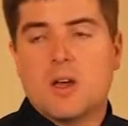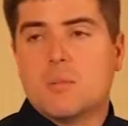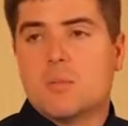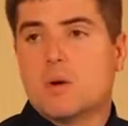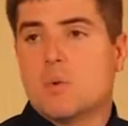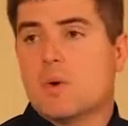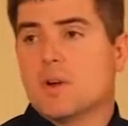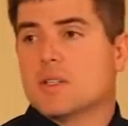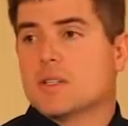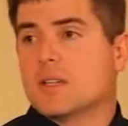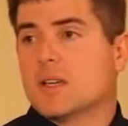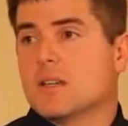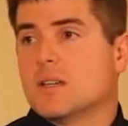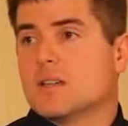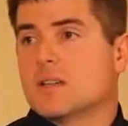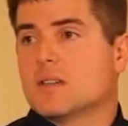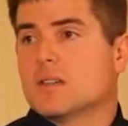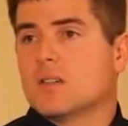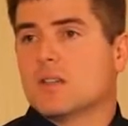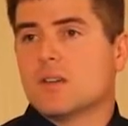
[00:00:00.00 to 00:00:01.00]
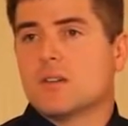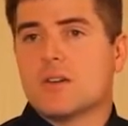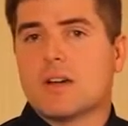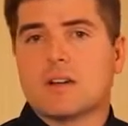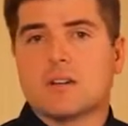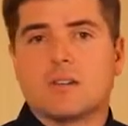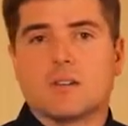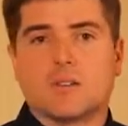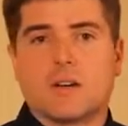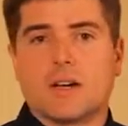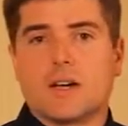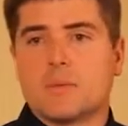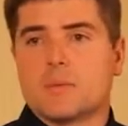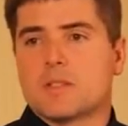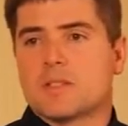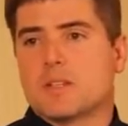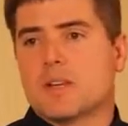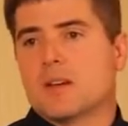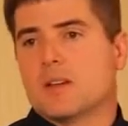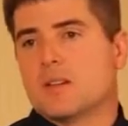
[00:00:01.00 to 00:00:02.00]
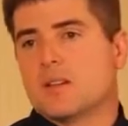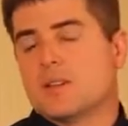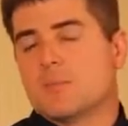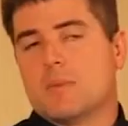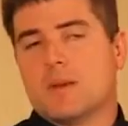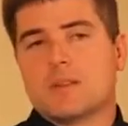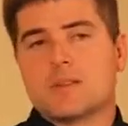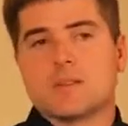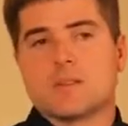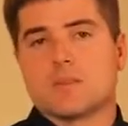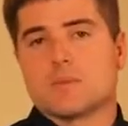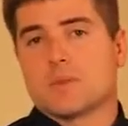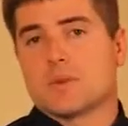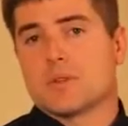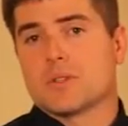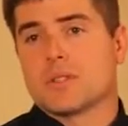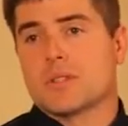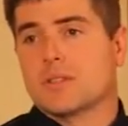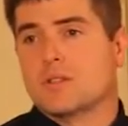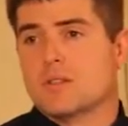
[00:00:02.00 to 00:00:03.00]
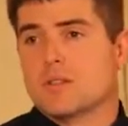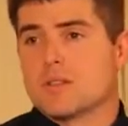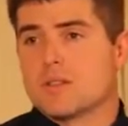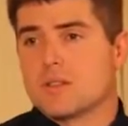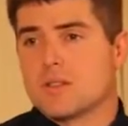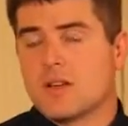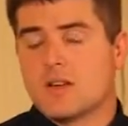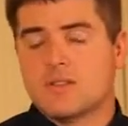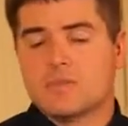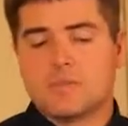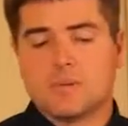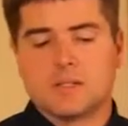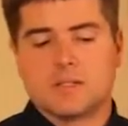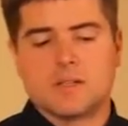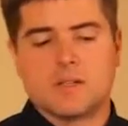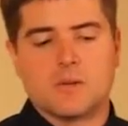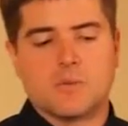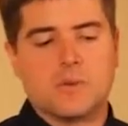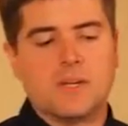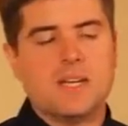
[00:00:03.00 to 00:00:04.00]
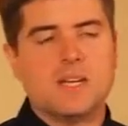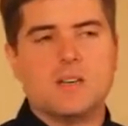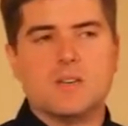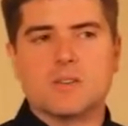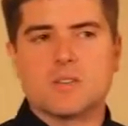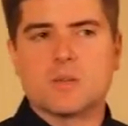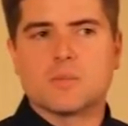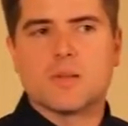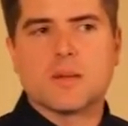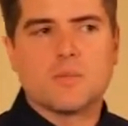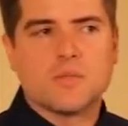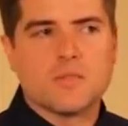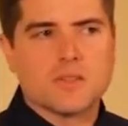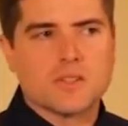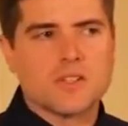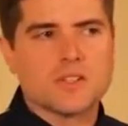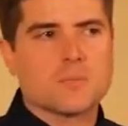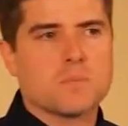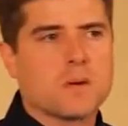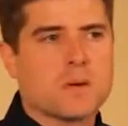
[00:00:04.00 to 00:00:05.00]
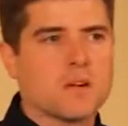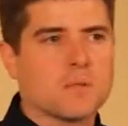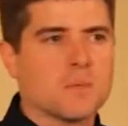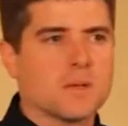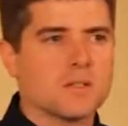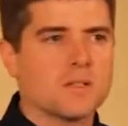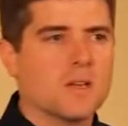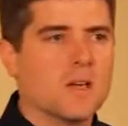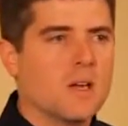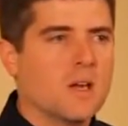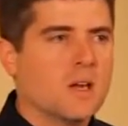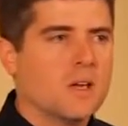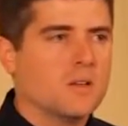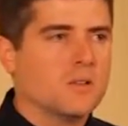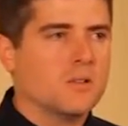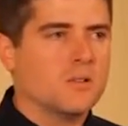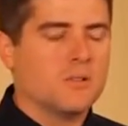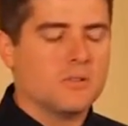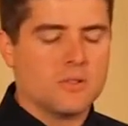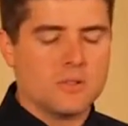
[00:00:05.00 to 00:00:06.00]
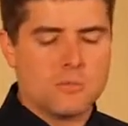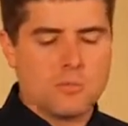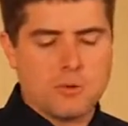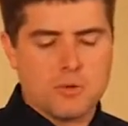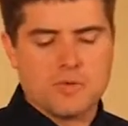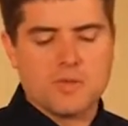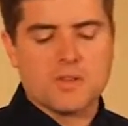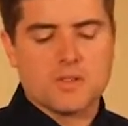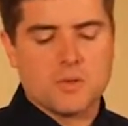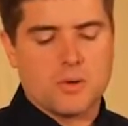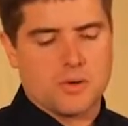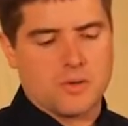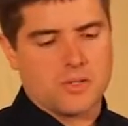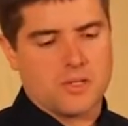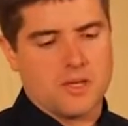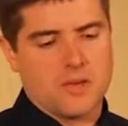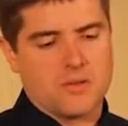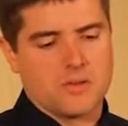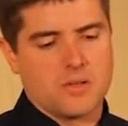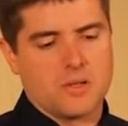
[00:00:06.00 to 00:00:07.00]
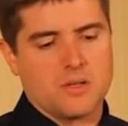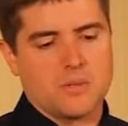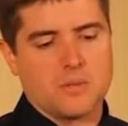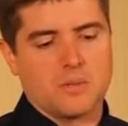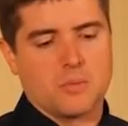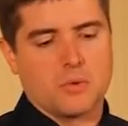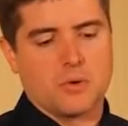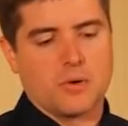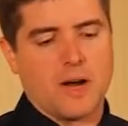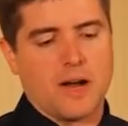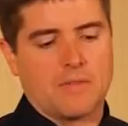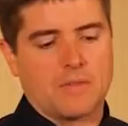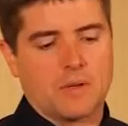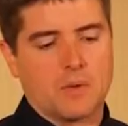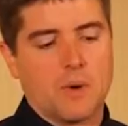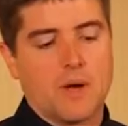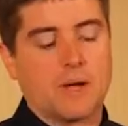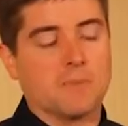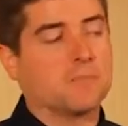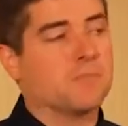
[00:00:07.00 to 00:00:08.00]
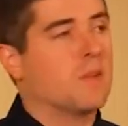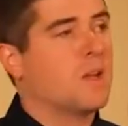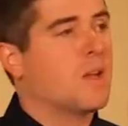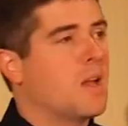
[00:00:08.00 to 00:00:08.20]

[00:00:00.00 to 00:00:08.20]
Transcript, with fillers: But once again, this is theoretical, right? I'm just telling you that bases are worse than they do this stuff, but uh, we need to do some type of experiment to, to prove this to ourselves in a little bit more graphic way.